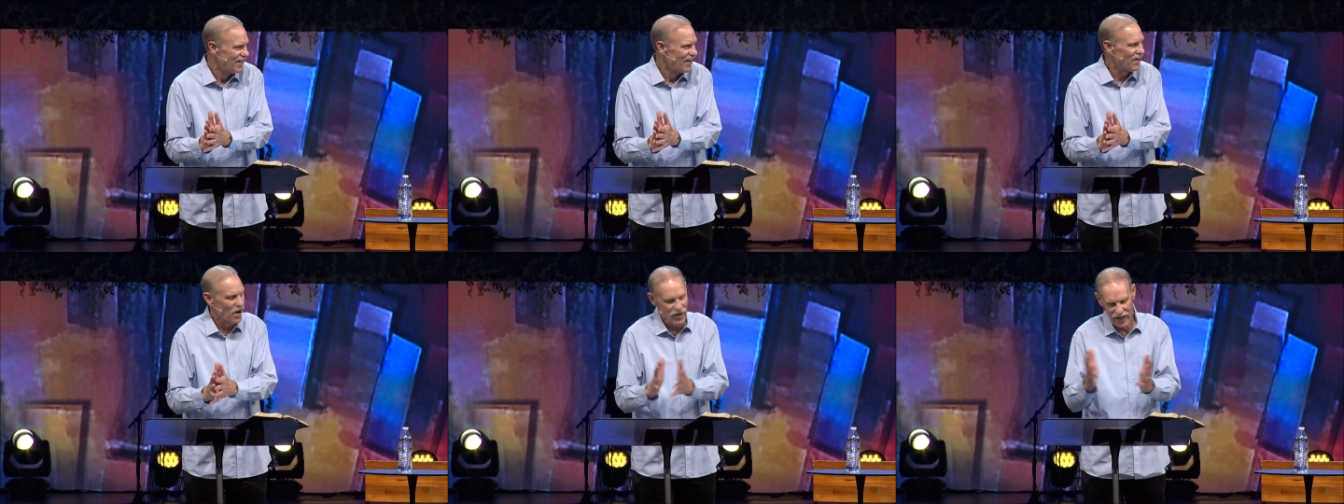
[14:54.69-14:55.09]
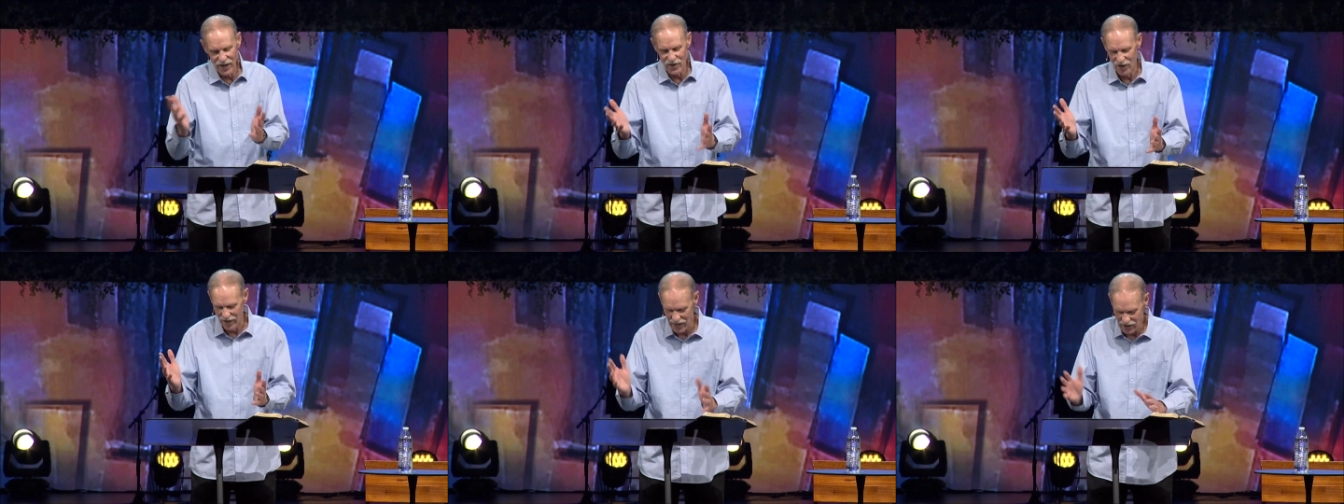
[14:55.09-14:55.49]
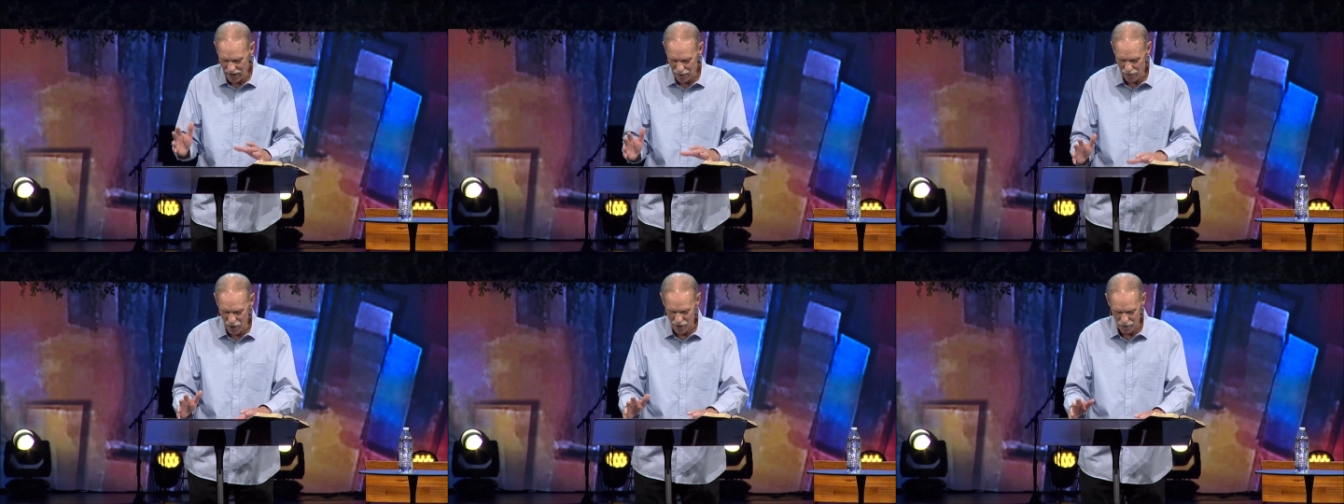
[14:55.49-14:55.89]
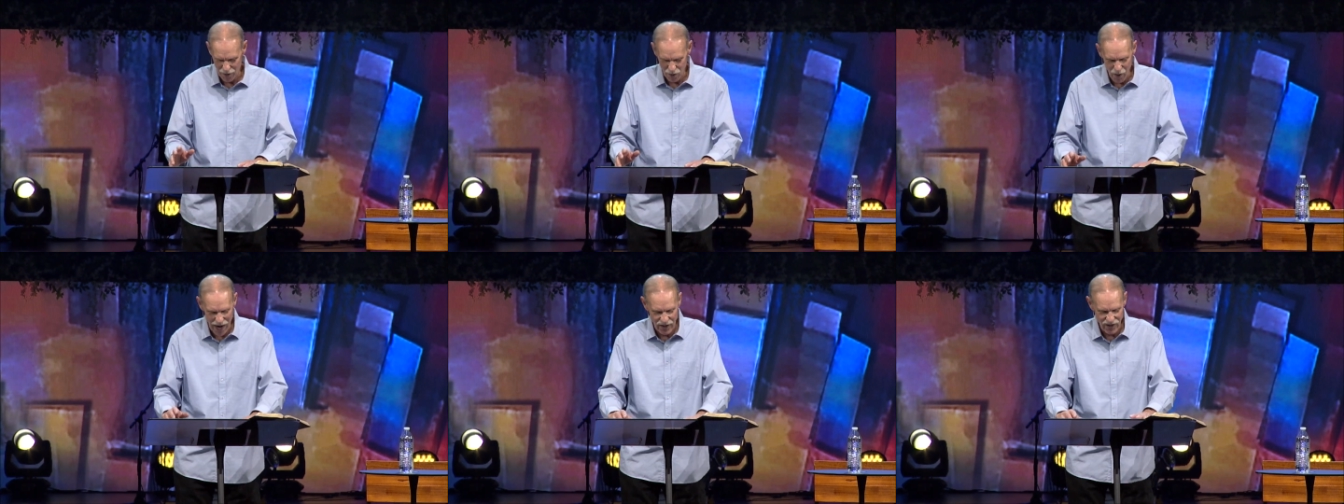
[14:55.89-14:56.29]
Uh, okay, so let's keep going,
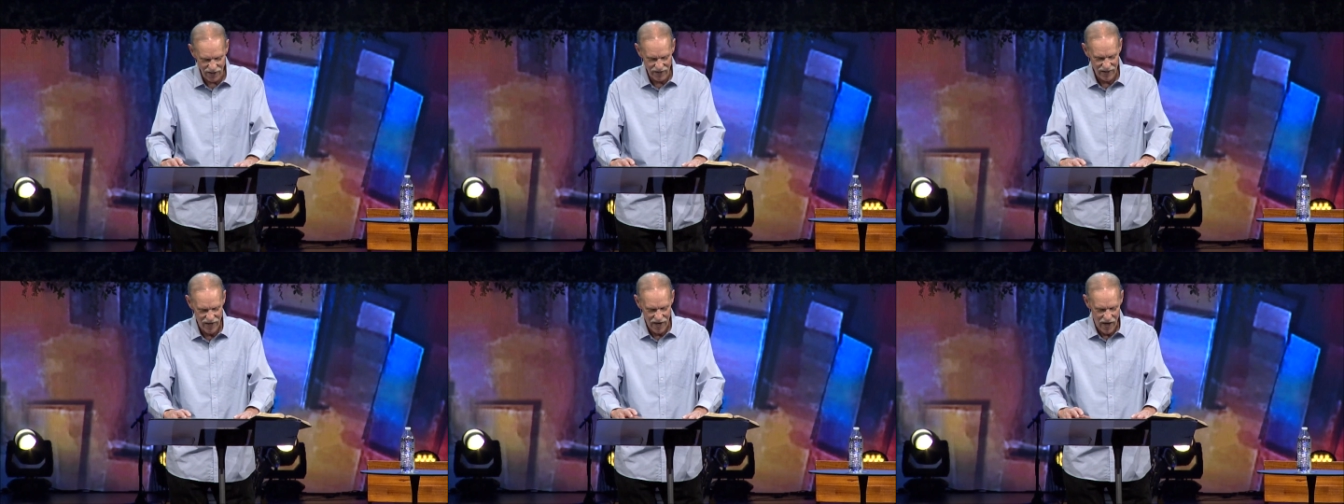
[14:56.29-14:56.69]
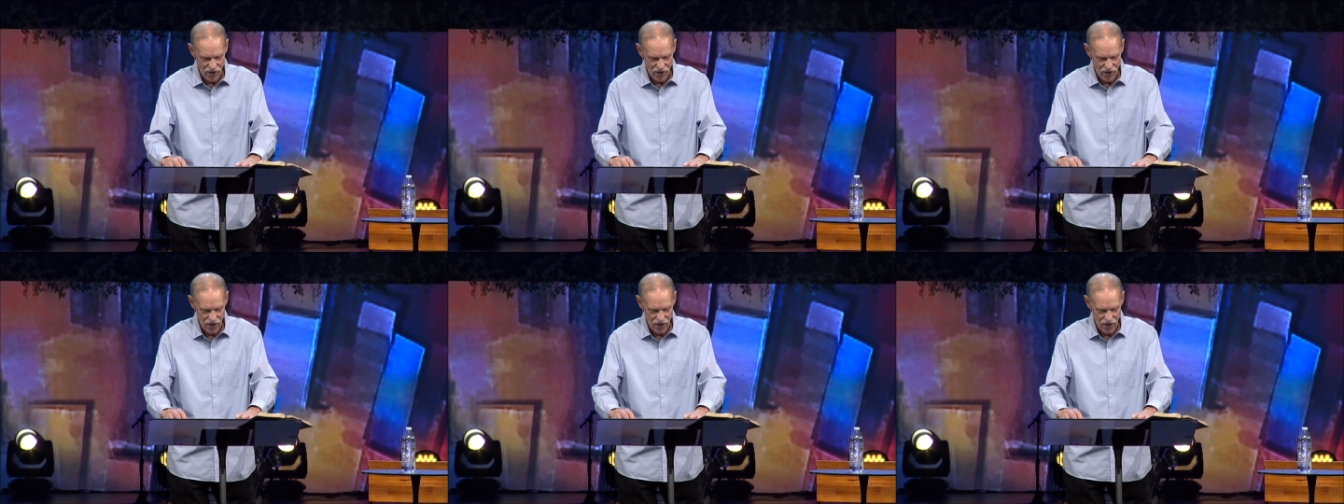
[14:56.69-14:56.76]
but watch this.